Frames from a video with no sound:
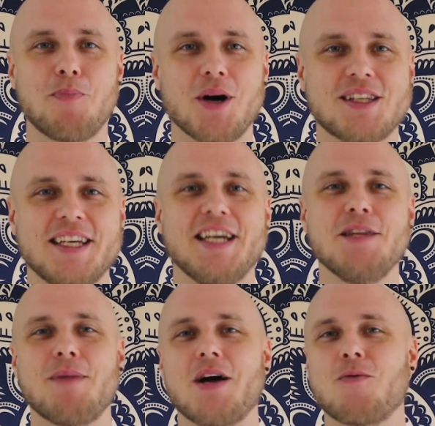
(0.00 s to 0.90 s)
but
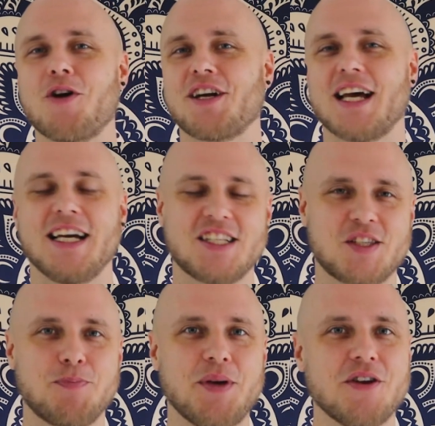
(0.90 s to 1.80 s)
in my work, I
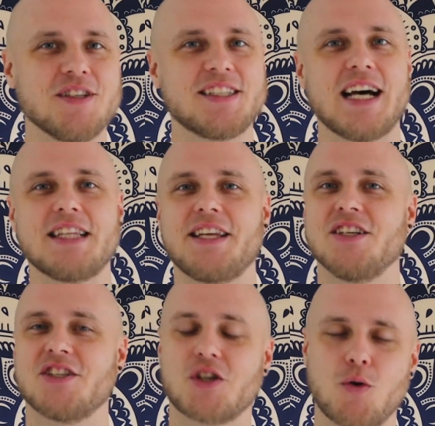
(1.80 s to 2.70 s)
experienced that
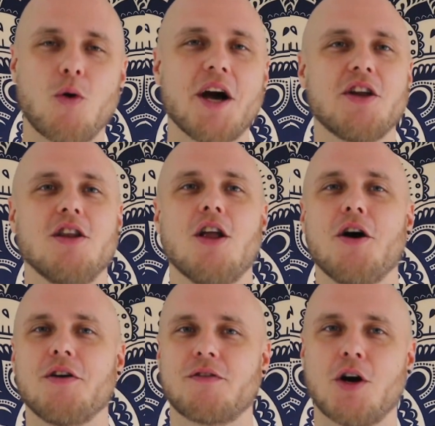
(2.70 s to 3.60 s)
there's quite a
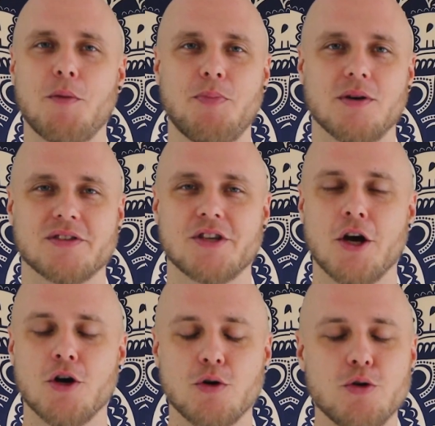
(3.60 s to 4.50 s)
lot of couples
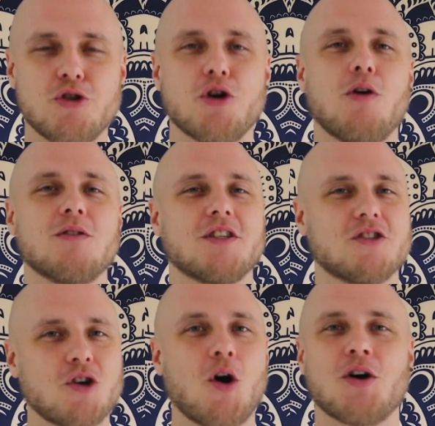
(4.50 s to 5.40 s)
who don't
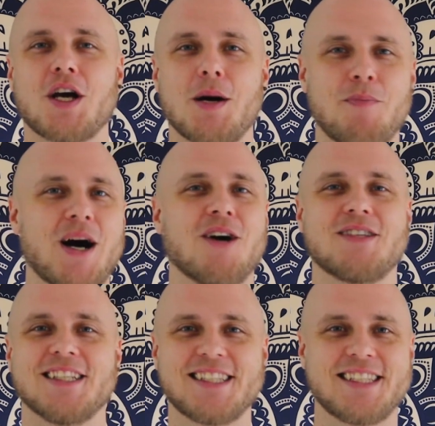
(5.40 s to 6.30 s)
talk
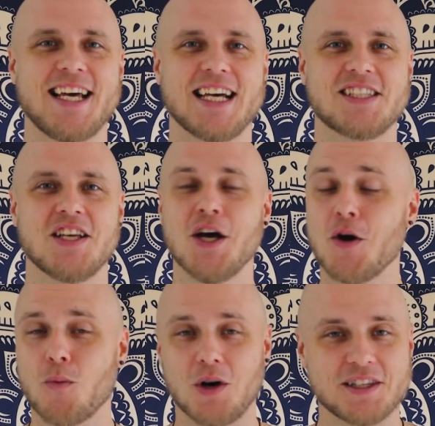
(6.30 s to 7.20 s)
about sex,
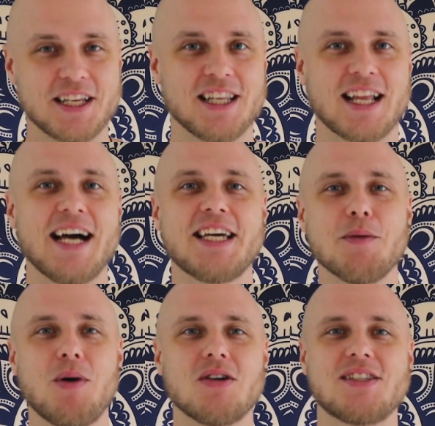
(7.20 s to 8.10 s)
what they like
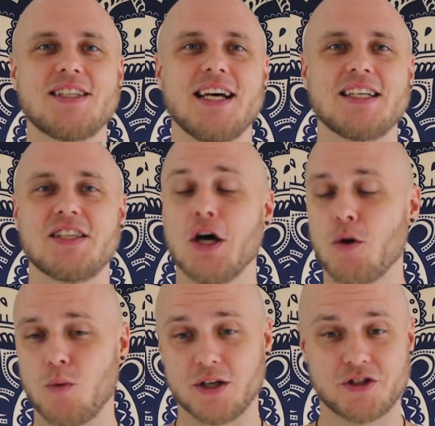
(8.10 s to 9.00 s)
about sex,
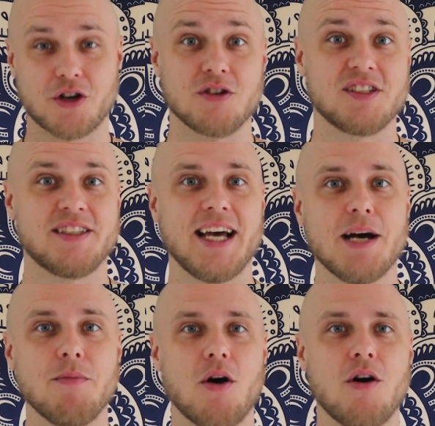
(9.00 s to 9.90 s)
what turns
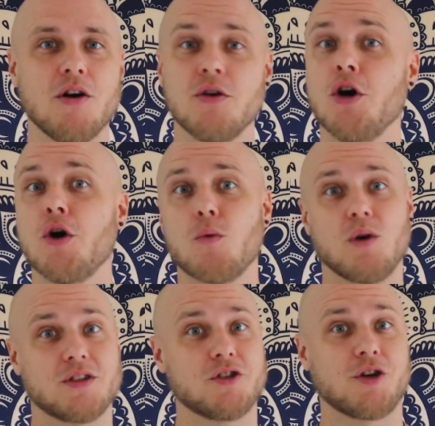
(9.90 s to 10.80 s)
them on,
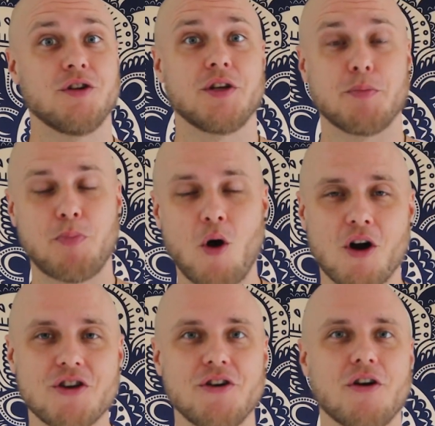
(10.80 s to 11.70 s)
what turns their
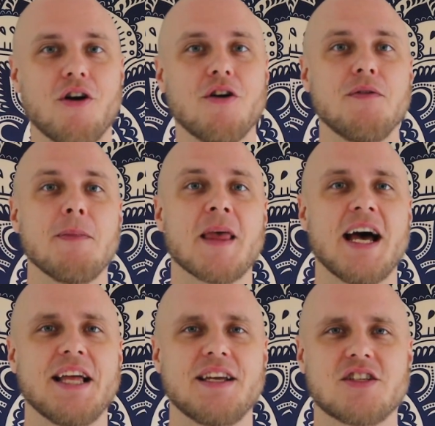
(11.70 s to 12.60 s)
partner on,
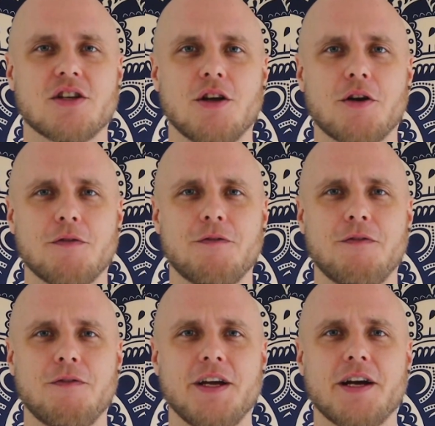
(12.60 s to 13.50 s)
and there's a lot of
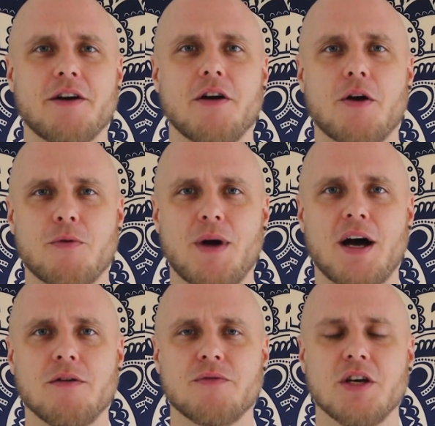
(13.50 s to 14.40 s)
fear
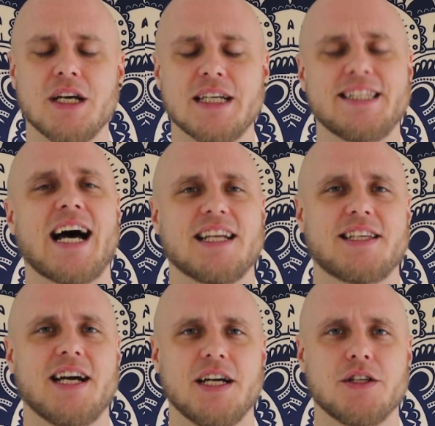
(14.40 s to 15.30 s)
around that
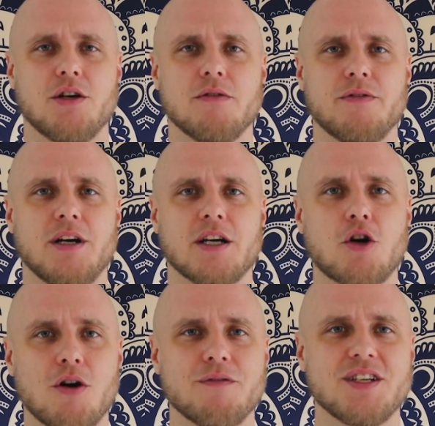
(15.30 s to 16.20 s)
kind of
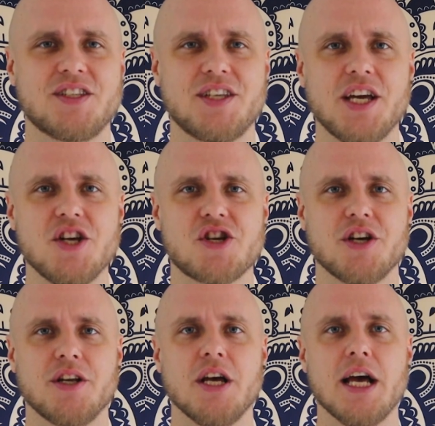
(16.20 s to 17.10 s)

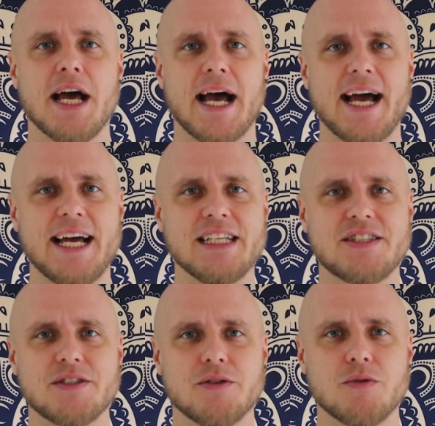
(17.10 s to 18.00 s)
conversation. And
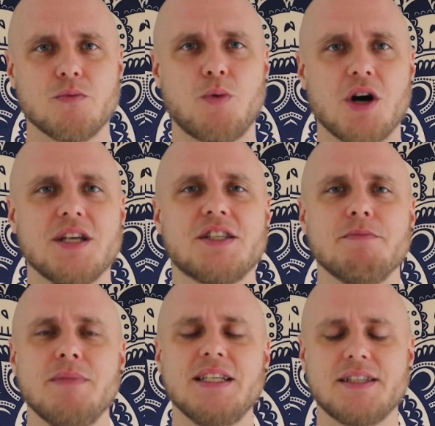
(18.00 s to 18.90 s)
what is
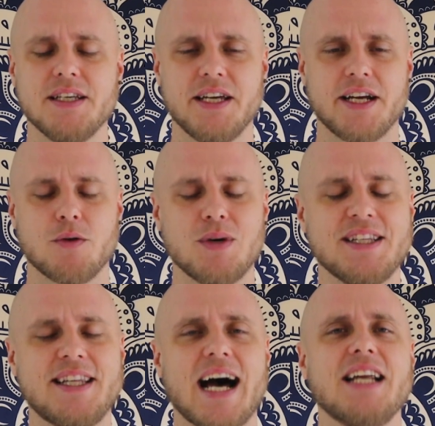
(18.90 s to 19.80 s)
missing here?
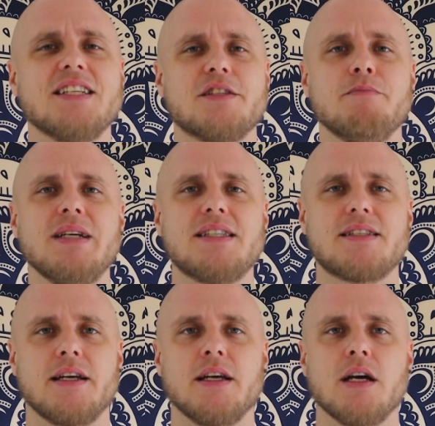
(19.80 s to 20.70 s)
When that is
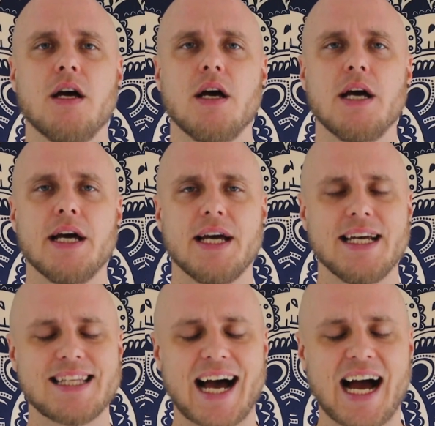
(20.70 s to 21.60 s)
missing,
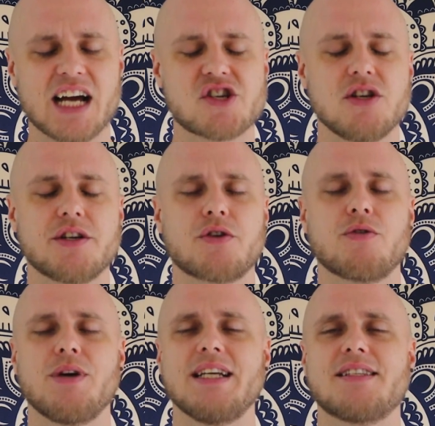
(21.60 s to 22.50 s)
it actually
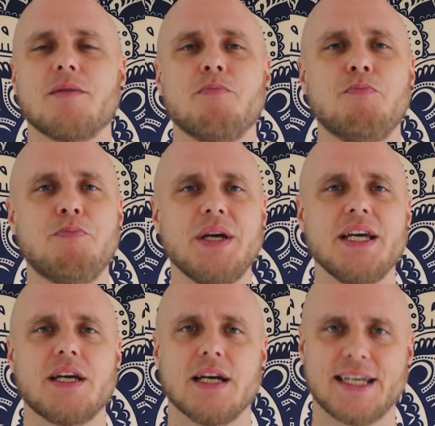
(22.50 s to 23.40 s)
creates a
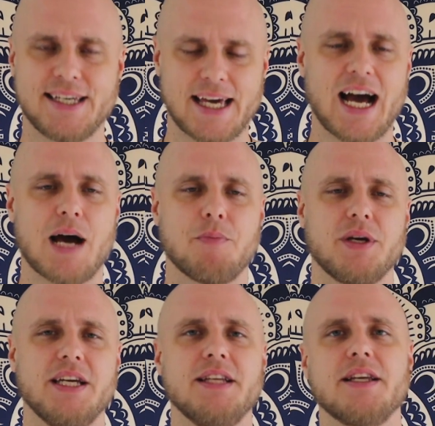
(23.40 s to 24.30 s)
big gap
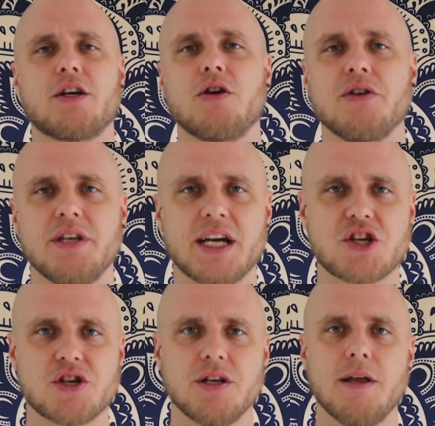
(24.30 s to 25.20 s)
in the
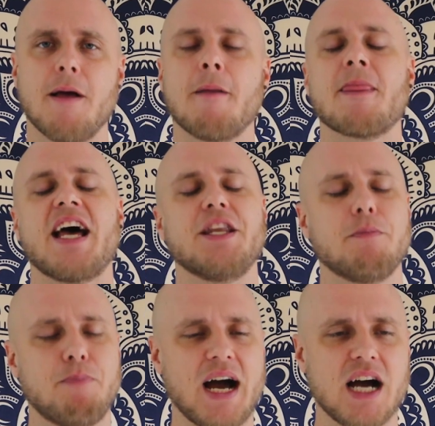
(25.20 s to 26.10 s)
connection and the
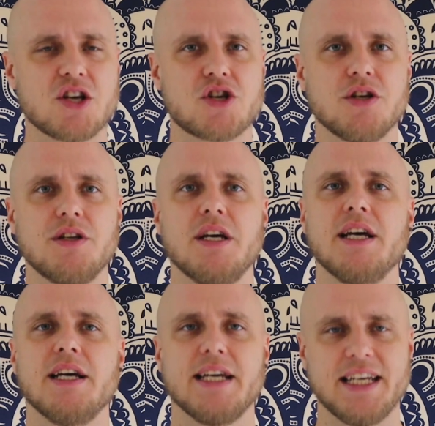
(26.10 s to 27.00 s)
passion
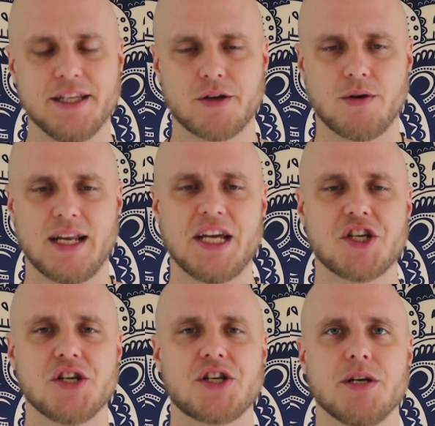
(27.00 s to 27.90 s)
in the
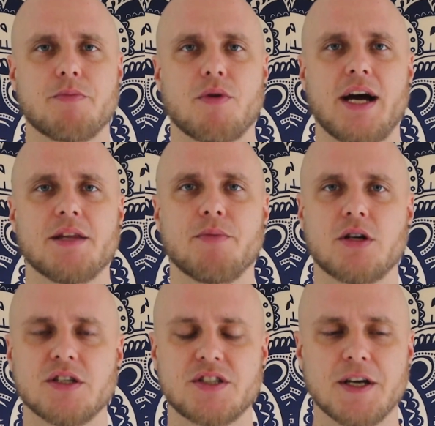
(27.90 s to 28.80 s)
relationship, right?
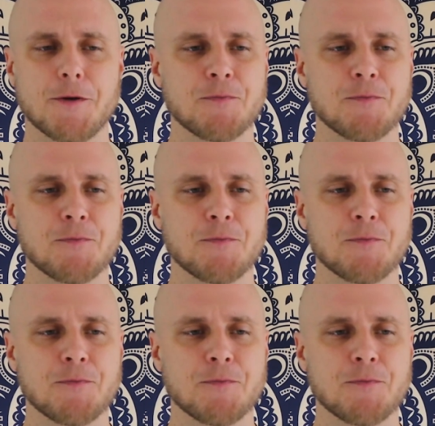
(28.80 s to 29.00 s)
Because